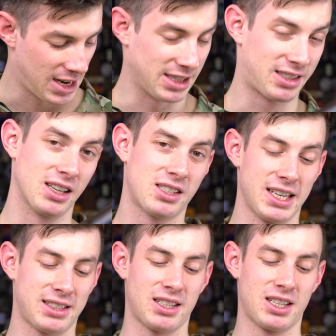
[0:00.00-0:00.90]
I still
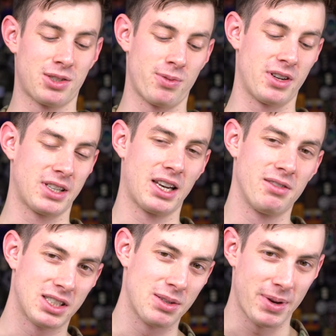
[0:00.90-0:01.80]
think that this one
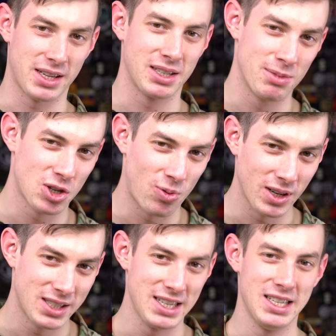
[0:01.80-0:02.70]
delivers the best image
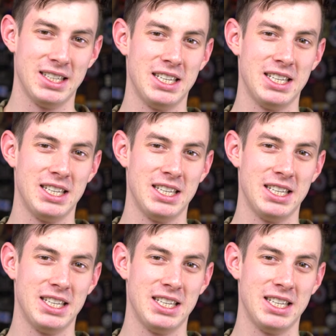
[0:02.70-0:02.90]
quality,